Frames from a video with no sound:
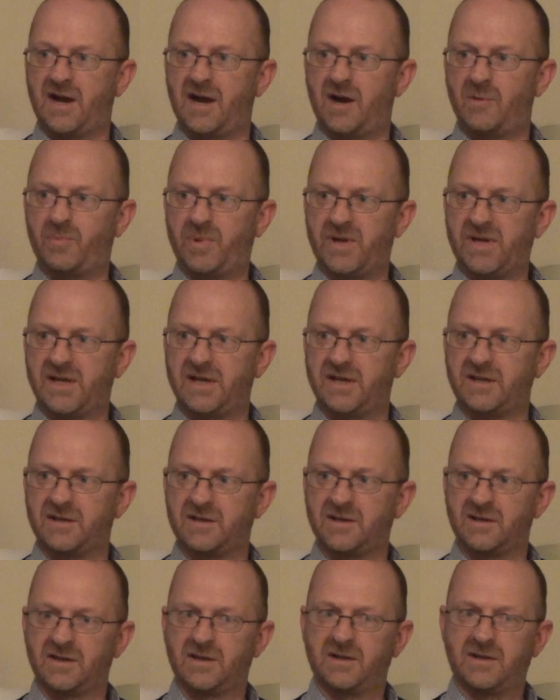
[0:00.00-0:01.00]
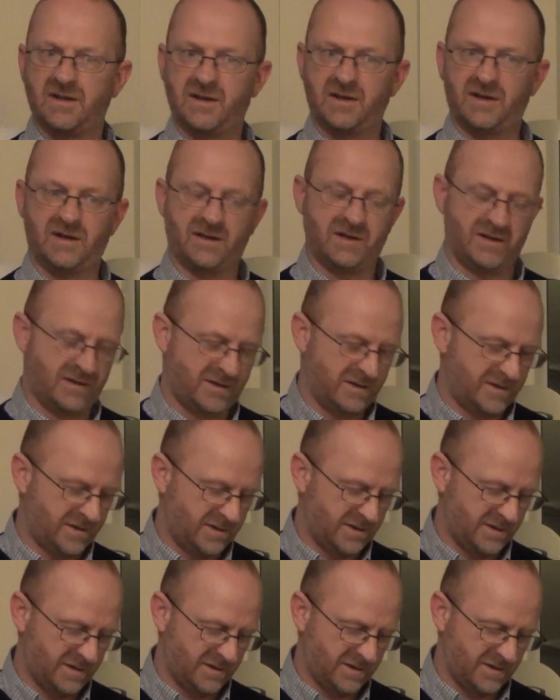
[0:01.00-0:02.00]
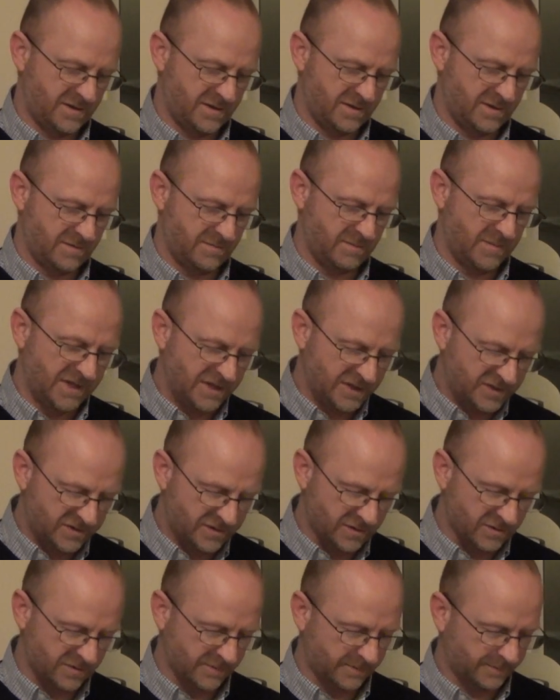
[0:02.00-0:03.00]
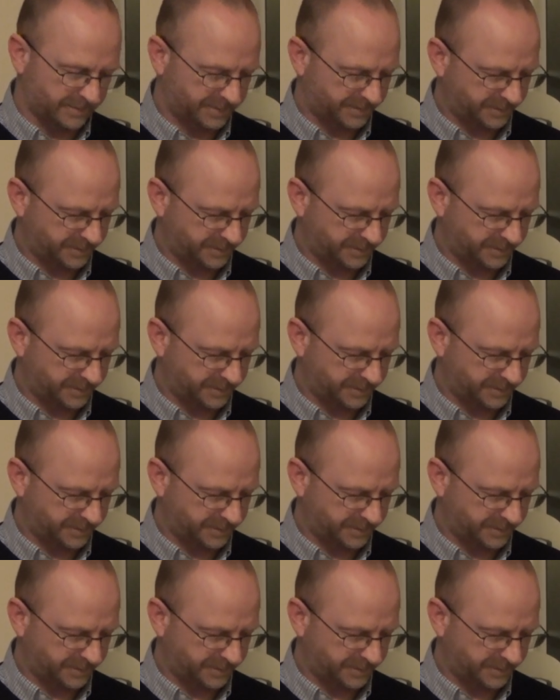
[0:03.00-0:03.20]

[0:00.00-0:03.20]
are being ministered.